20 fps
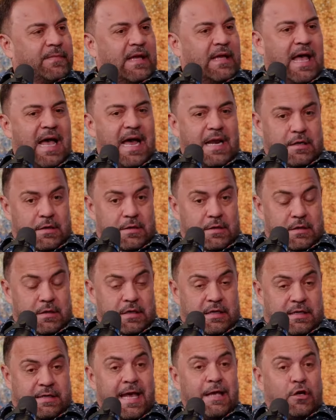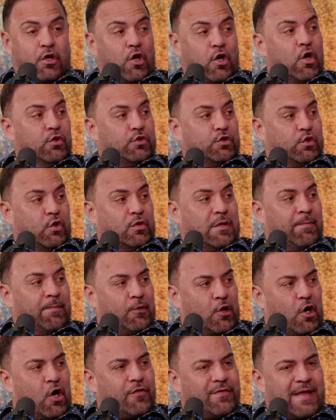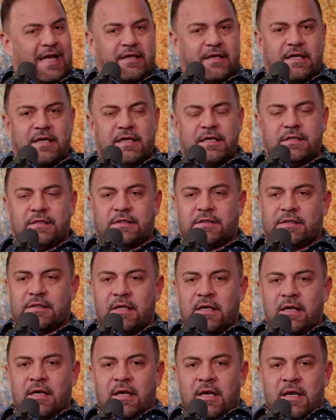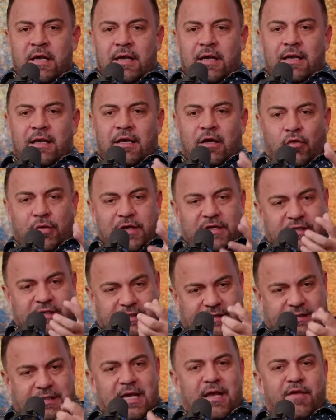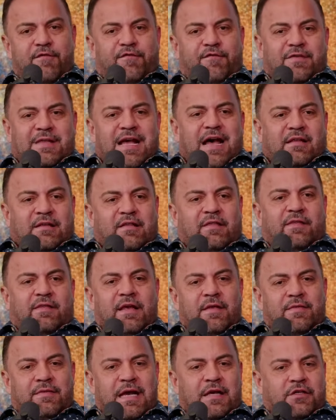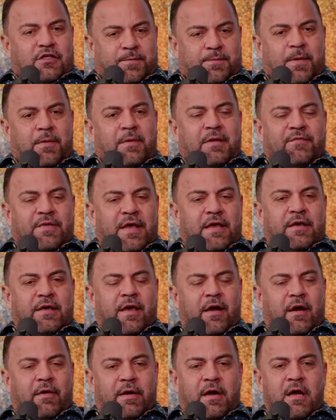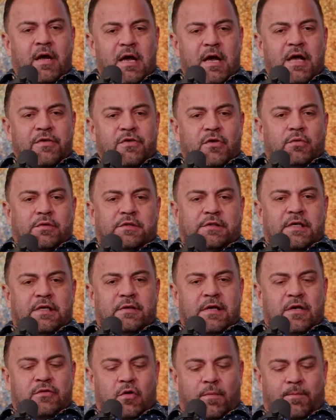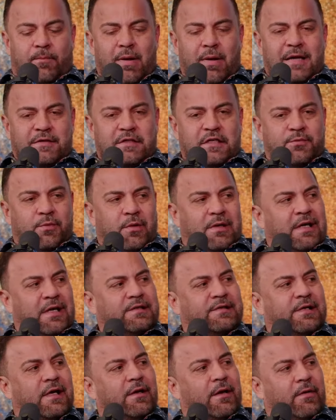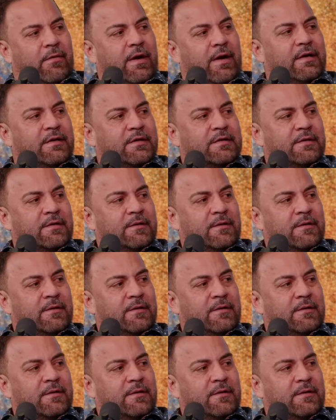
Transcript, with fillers: and get close to them, learn the keys. Receive that thing, that spirit that they carry, and you'll see that your process will accelerate.